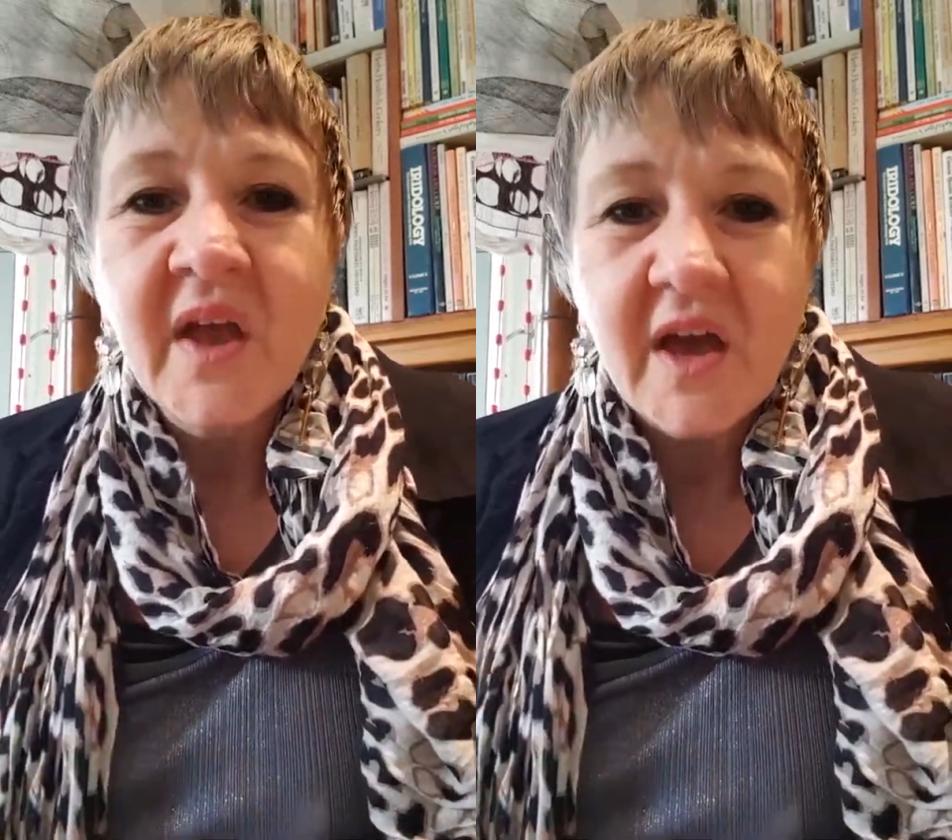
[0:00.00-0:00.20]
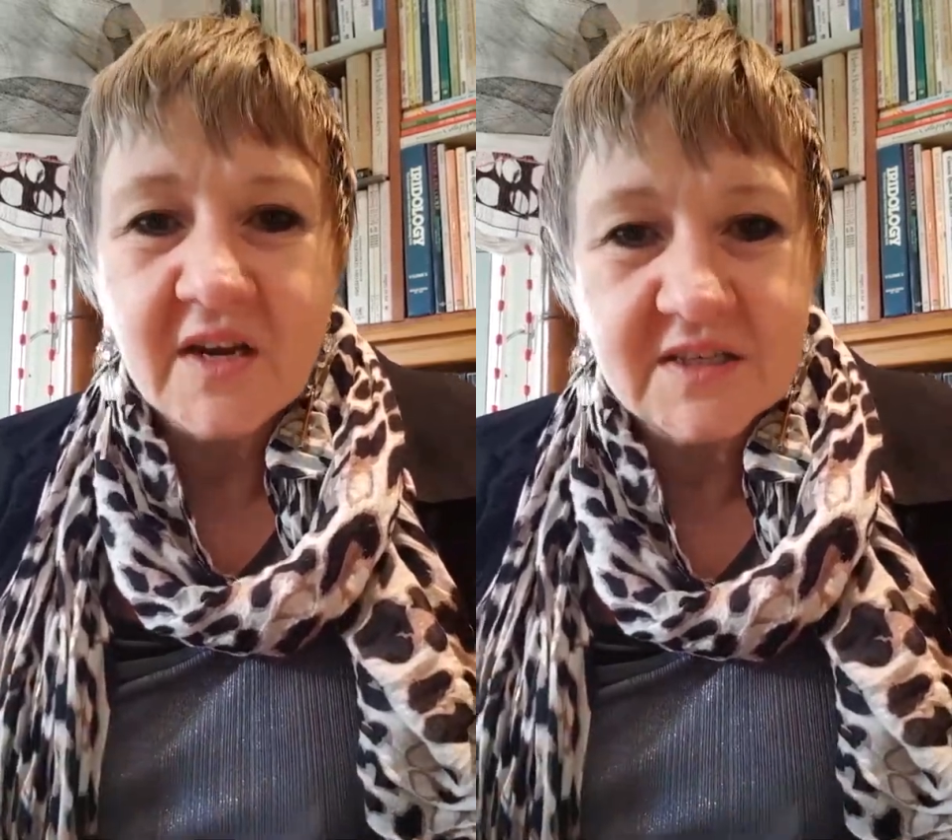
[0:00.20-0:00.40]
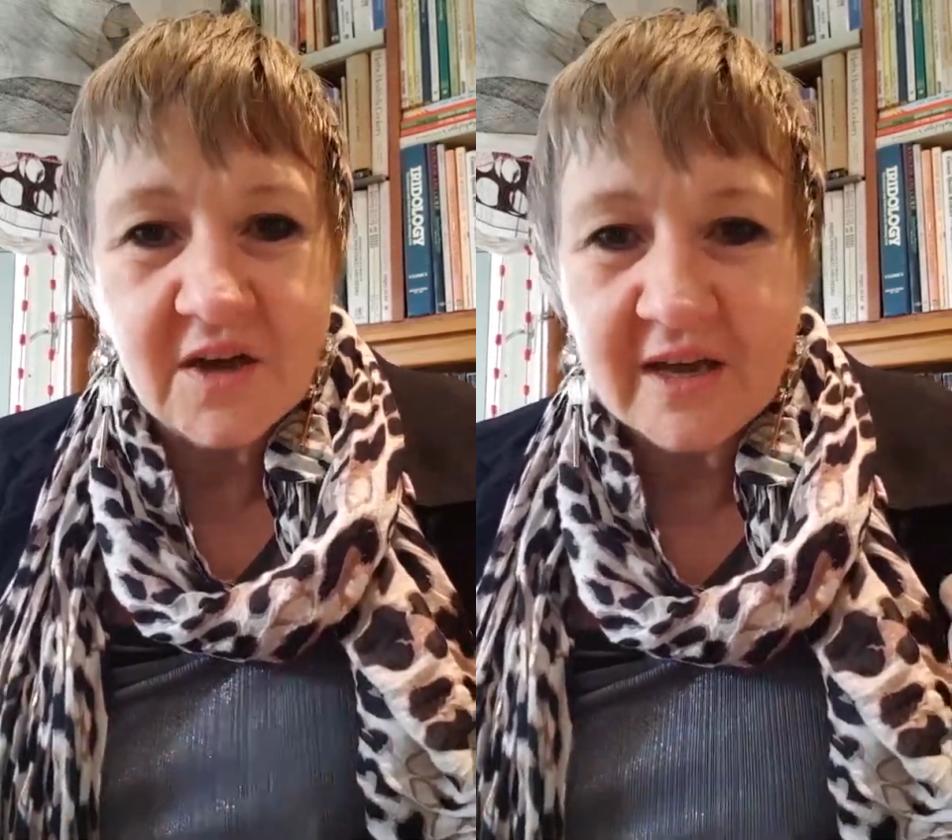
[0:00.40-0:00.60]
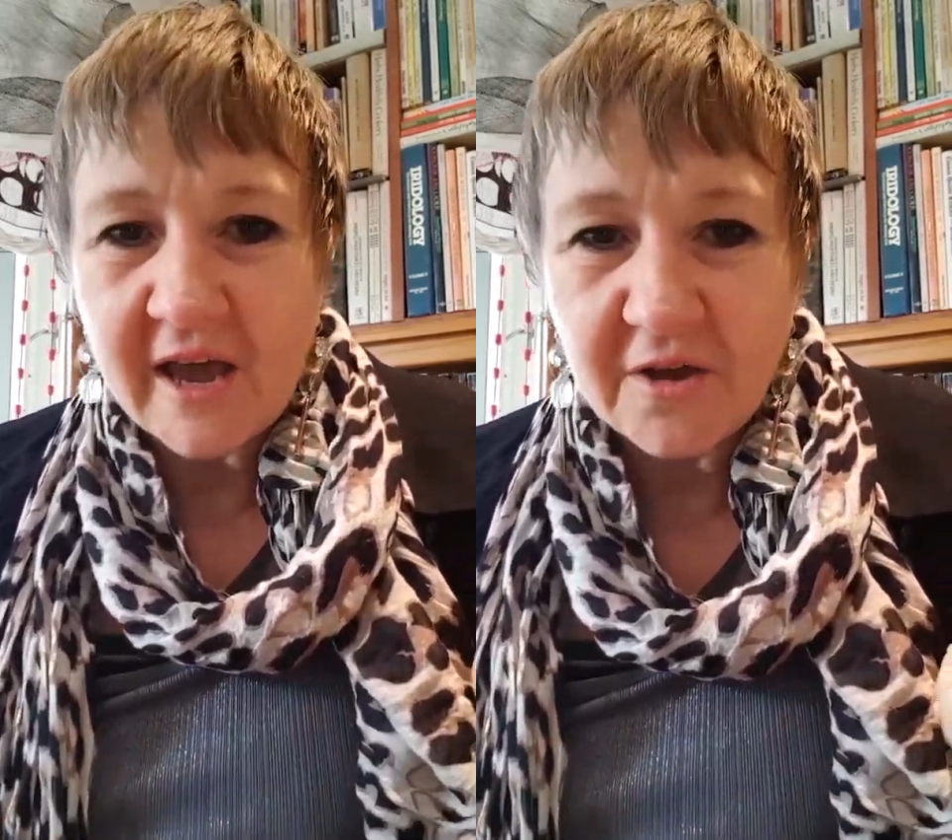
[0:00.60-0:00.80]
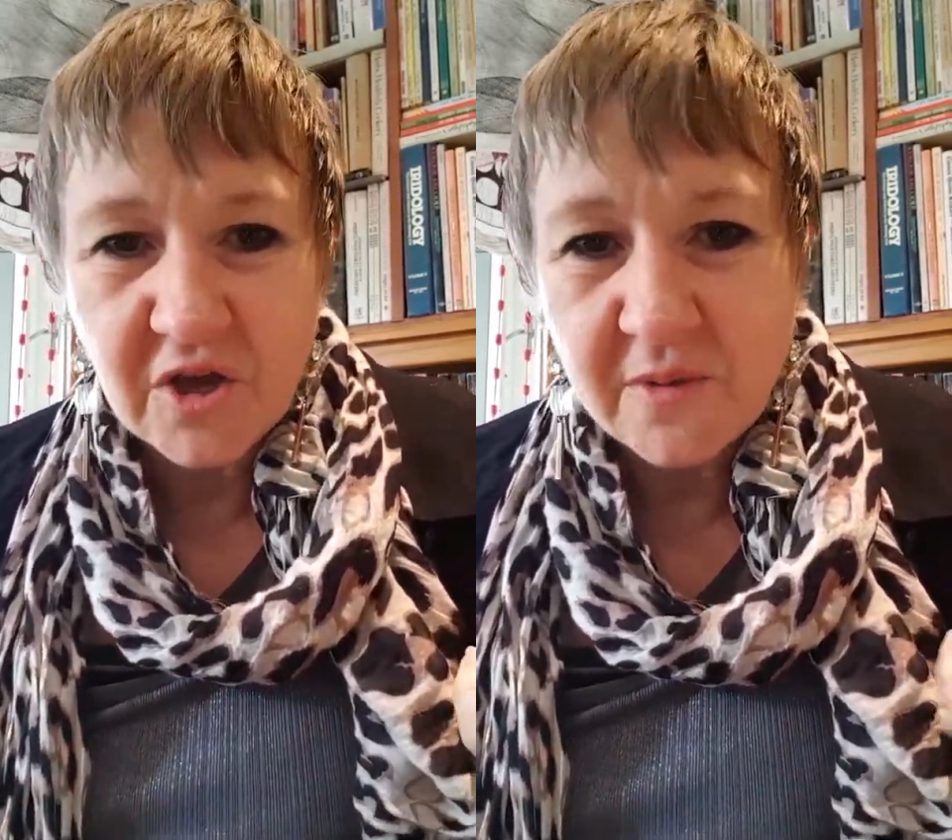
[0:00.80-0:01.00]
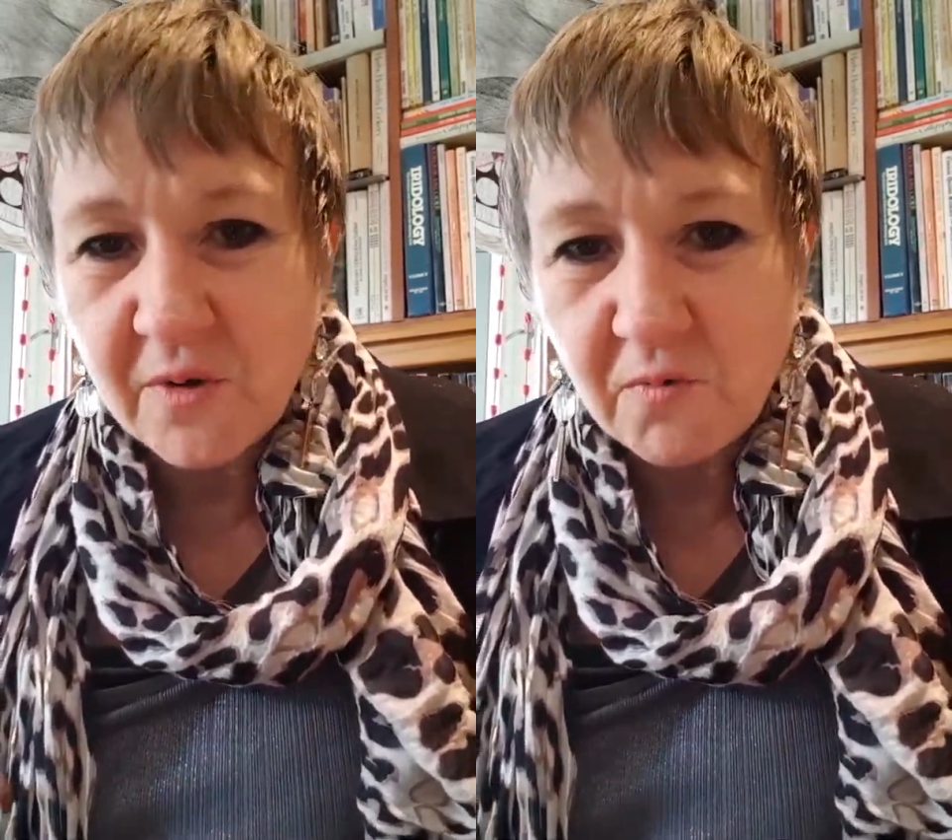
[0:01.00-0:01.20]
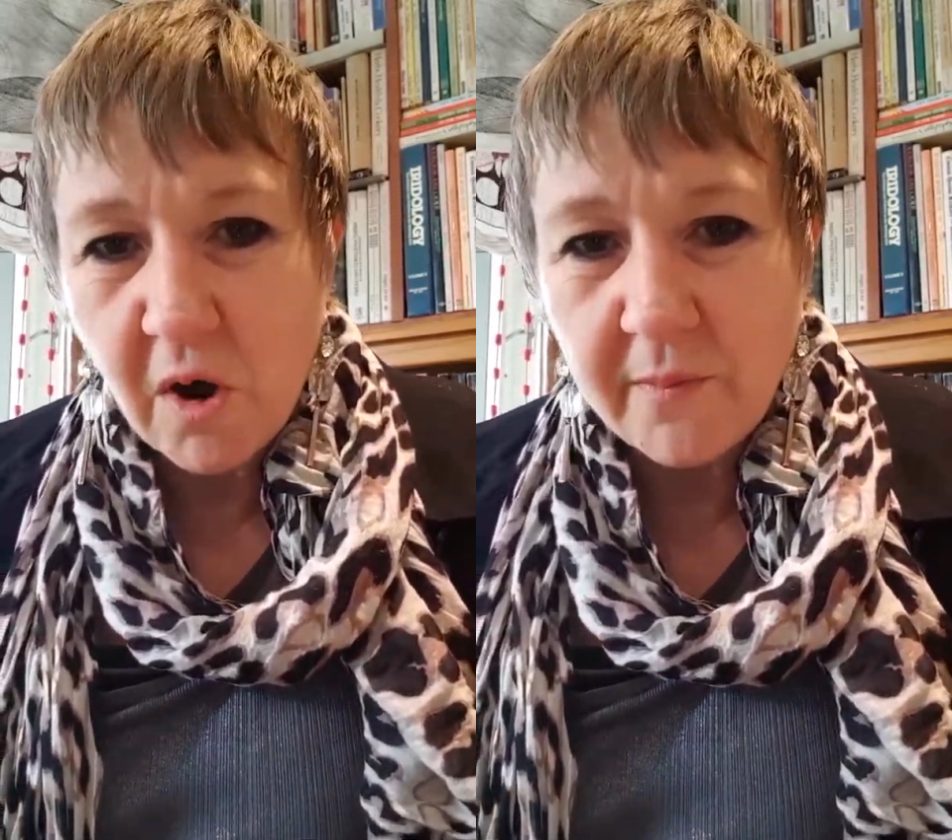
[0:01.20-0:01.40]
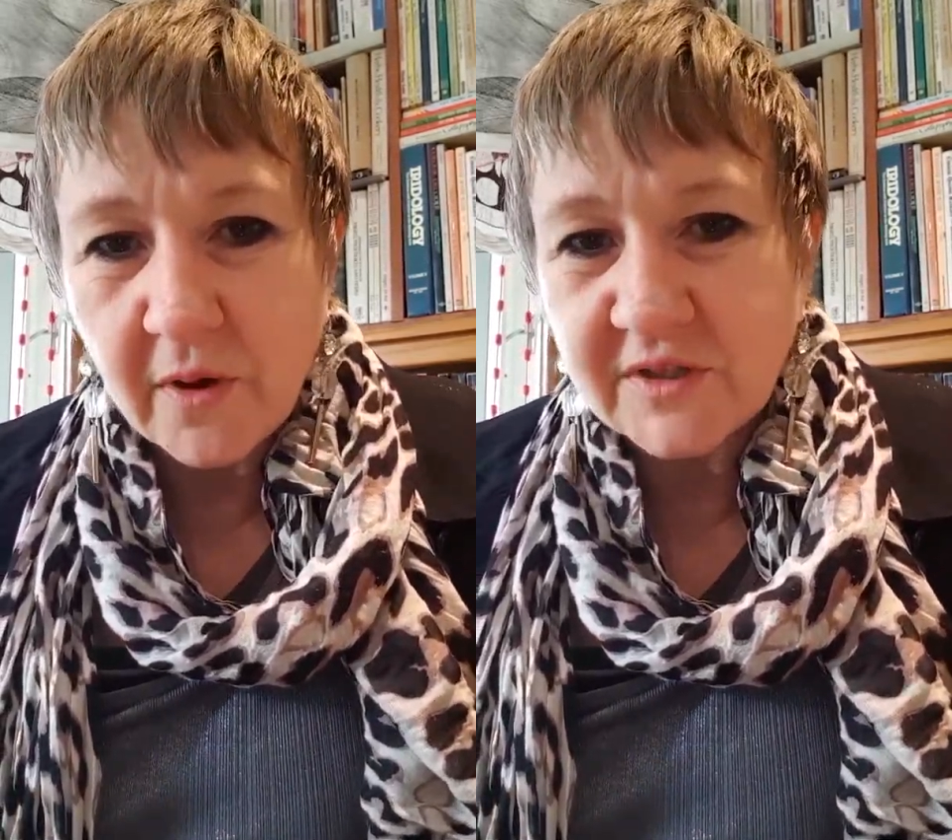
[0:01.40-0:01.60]
And it's like our human
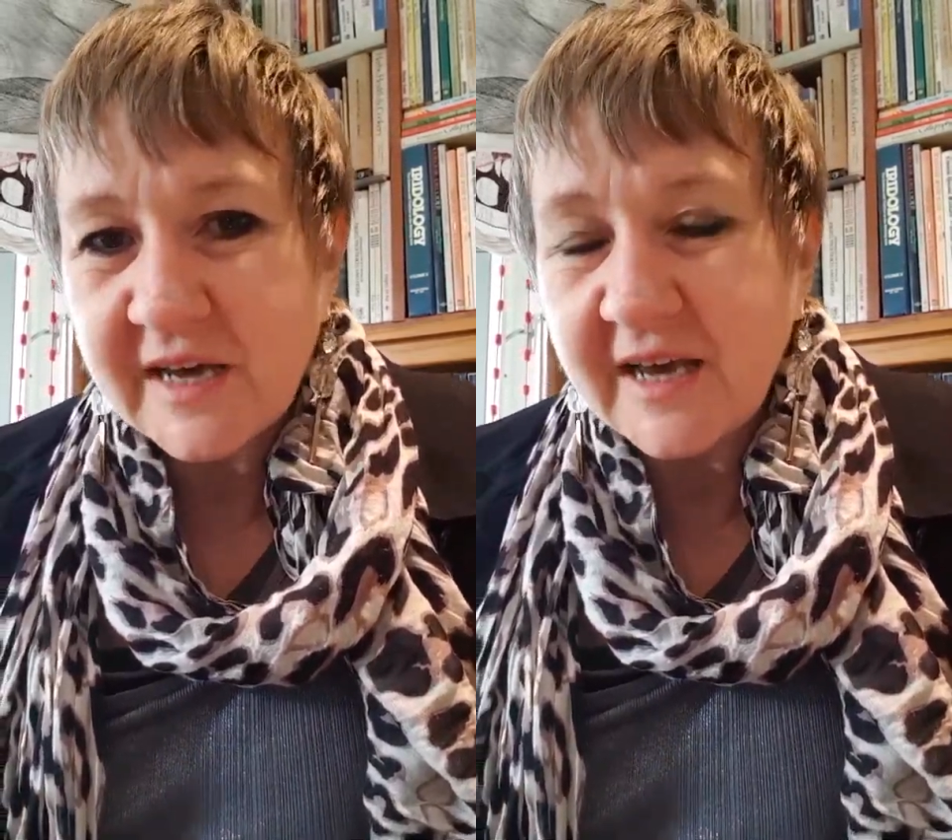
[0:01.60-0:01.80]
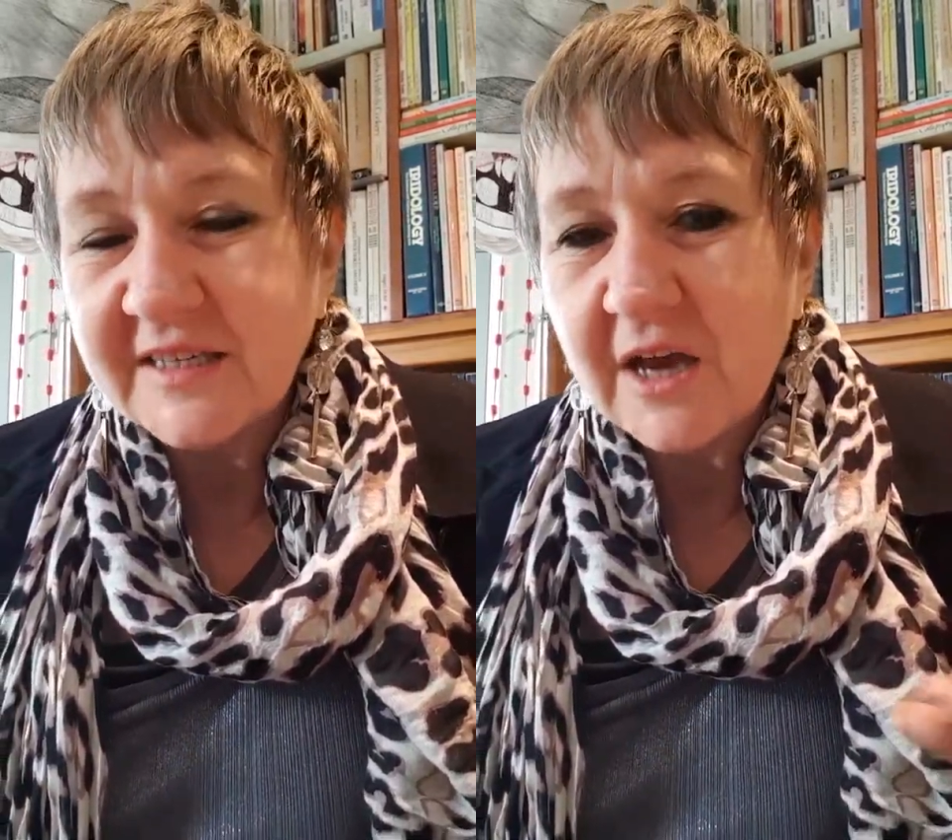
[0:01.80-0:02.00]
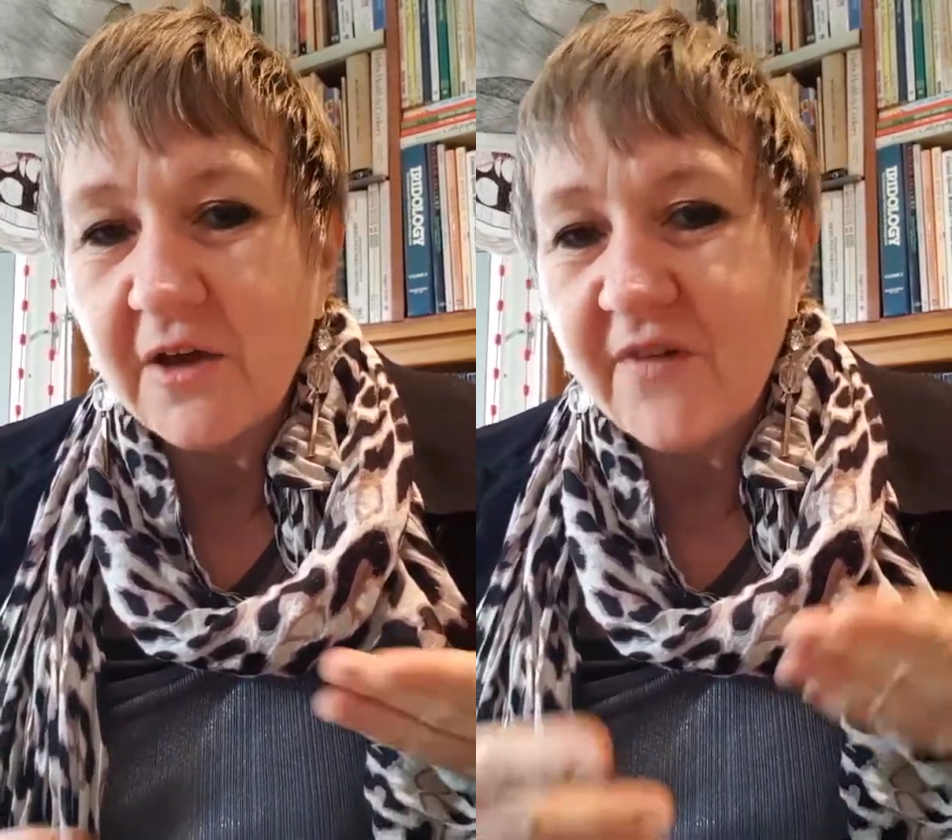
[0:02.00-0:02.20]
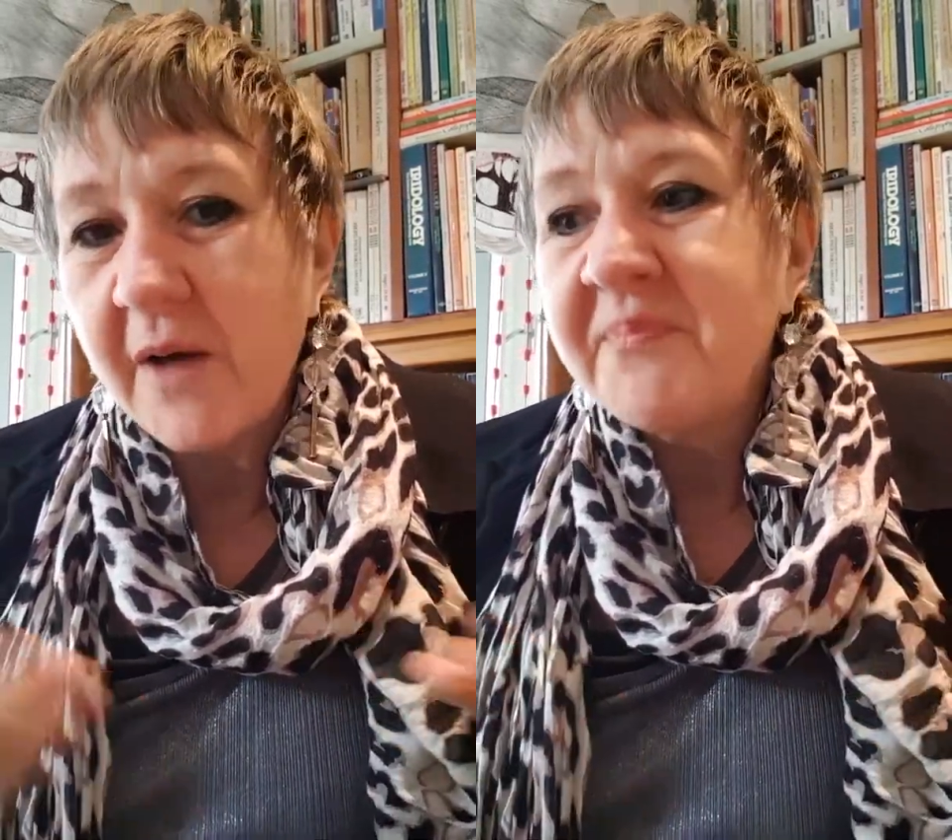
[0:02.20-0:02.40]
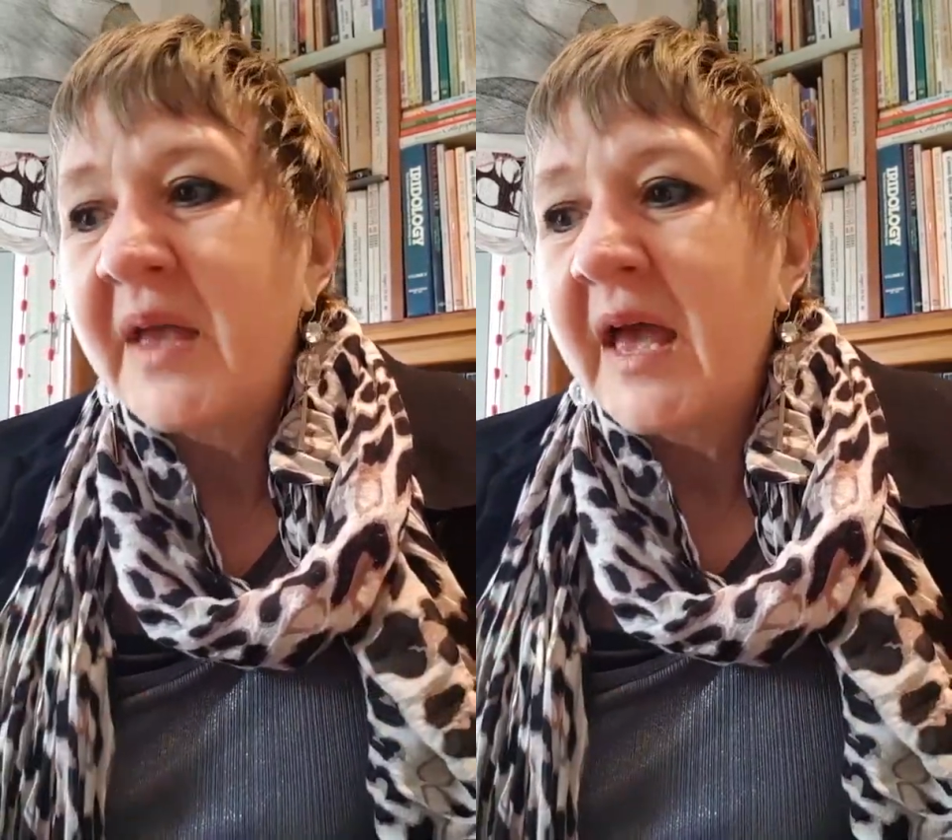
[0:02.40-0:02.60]
robot takes over